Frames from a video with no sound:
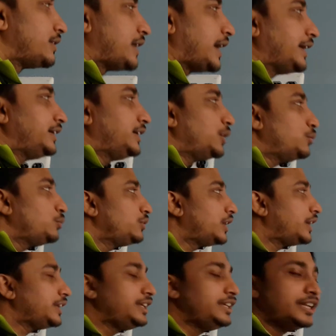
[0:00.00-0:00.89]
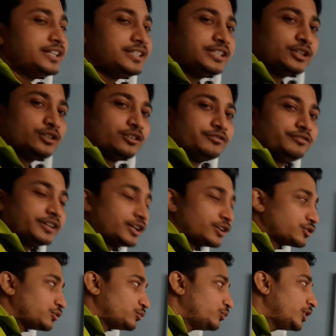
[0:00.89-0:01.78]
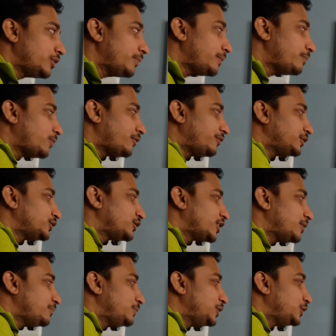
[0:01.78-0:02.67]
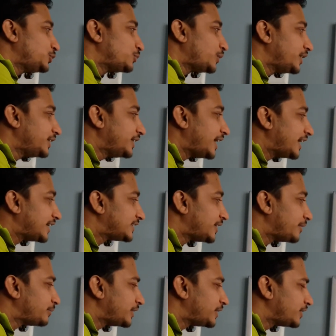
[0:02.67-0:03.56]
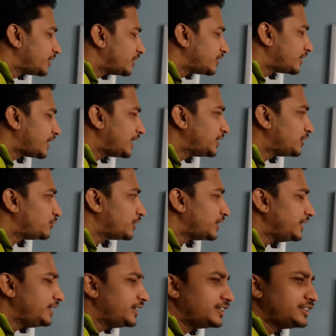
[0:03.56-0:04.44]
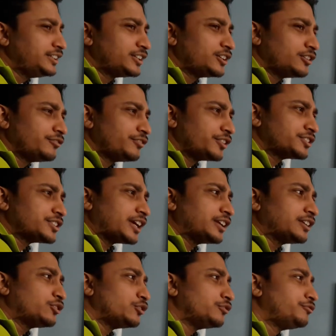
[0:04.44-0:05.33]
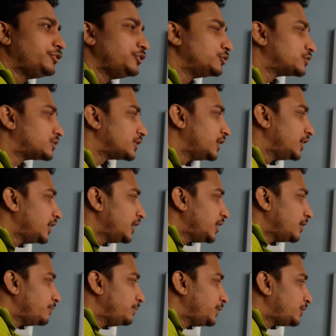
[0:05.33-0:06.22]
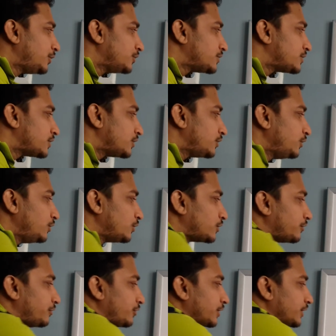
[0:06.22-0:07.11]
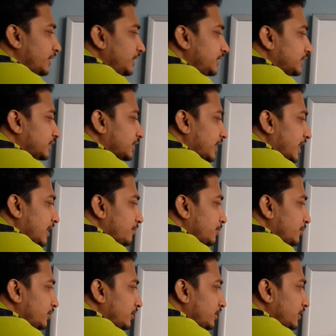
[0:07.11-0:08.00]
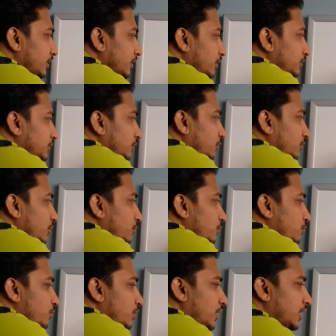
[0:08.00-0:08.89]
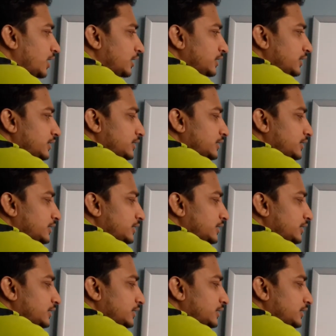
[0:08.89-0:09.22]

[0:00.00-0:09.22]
Write down the E and Z configuration. When my professor gave this one in the exam, that write down the E and Z configuration, I confused because look, for this carbon is only one.